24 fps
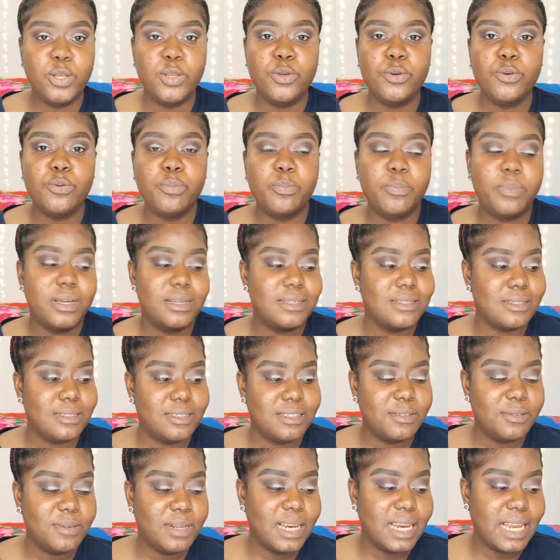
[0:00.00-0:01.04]
pencil
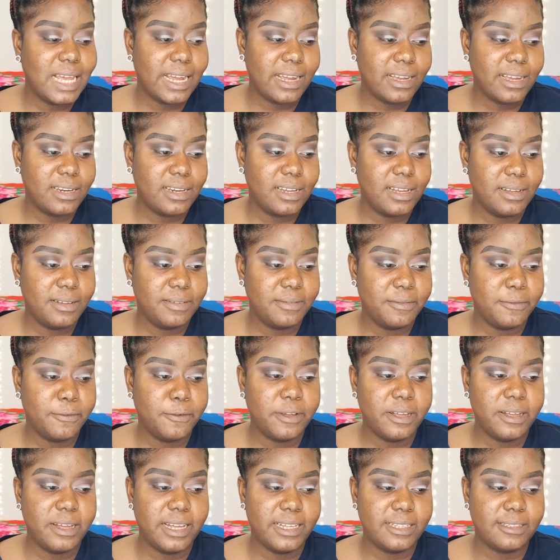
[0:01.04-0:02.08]
liner
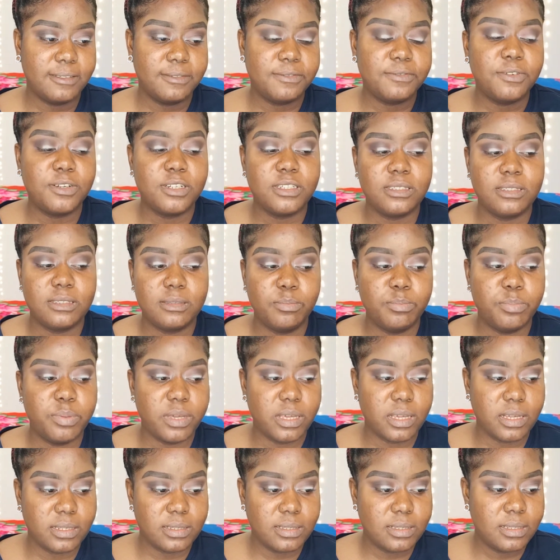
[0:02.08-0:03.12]
as first
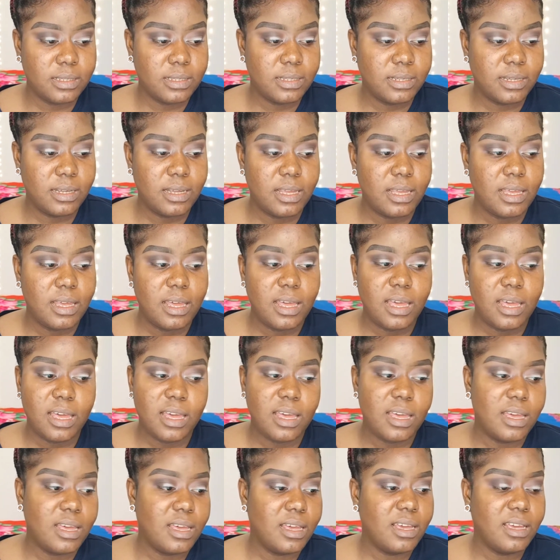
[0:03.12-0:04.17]
base,
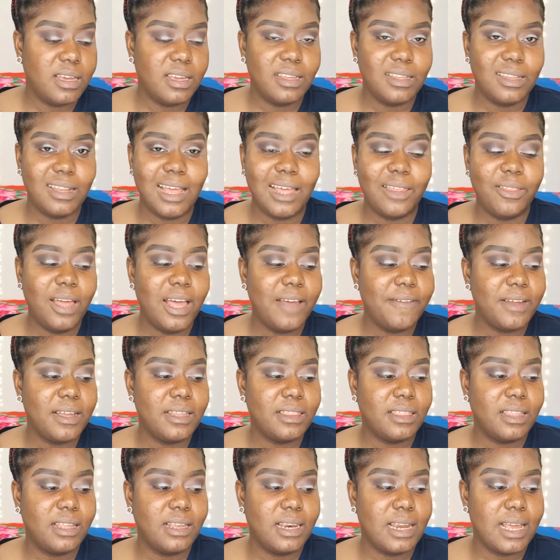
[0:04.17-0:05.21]
and I don't have anything
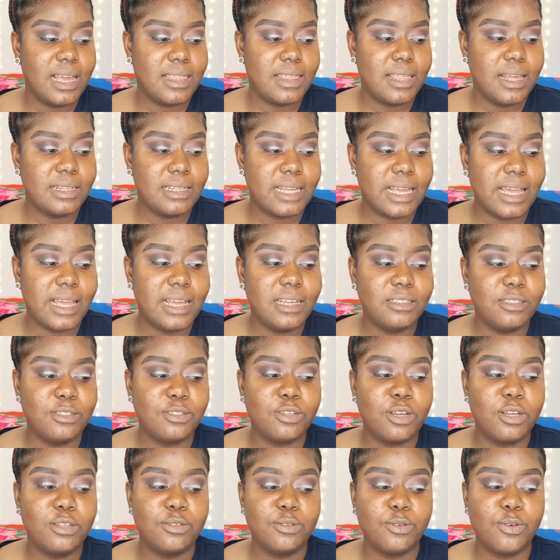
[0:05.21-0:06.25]
like that. I guess she's going to
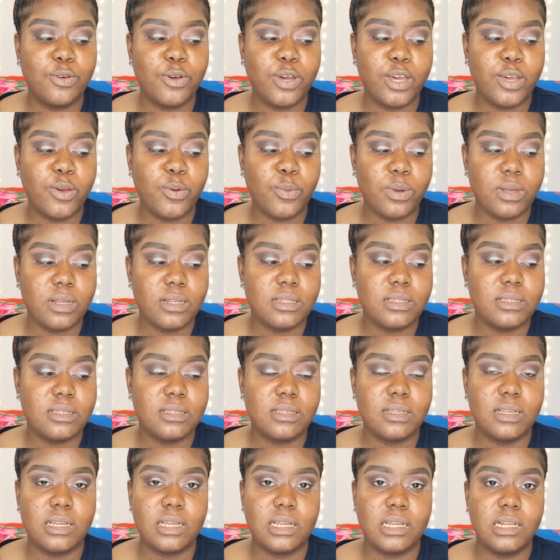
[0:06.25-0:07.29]
go in with a
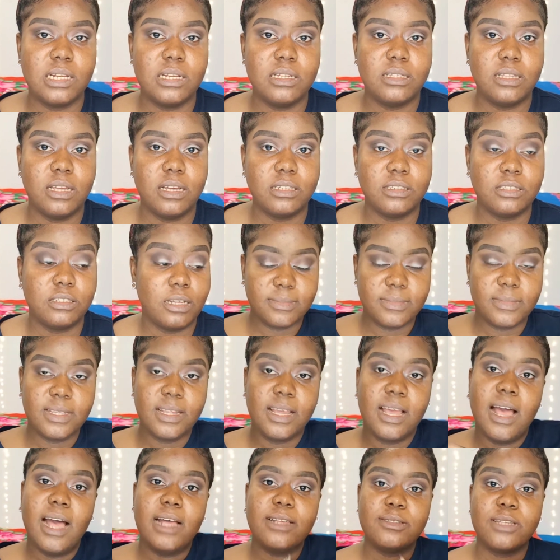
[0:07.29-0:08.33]
glitter shadow, so
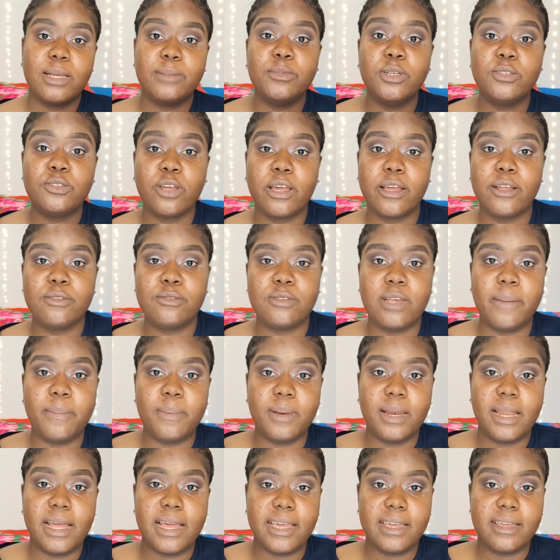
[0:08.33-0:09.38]
I'm just going to
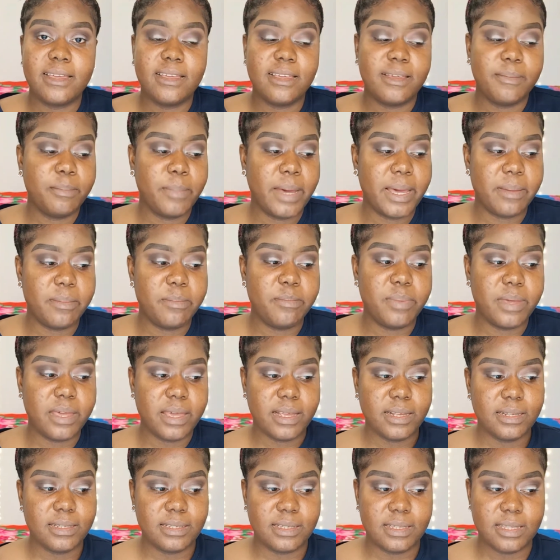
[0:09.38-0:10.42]
apply my base
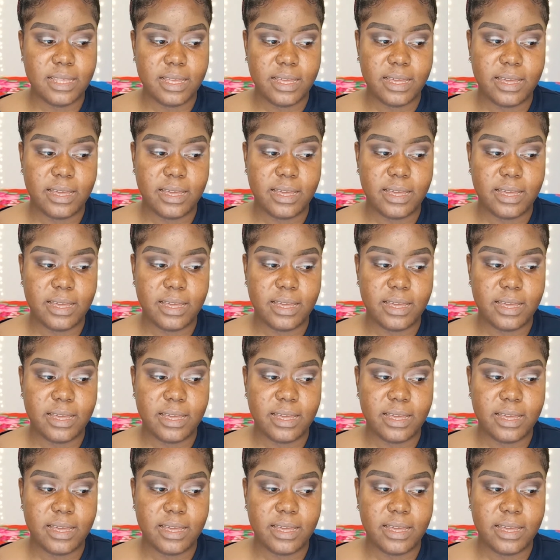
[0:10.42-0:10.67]
there,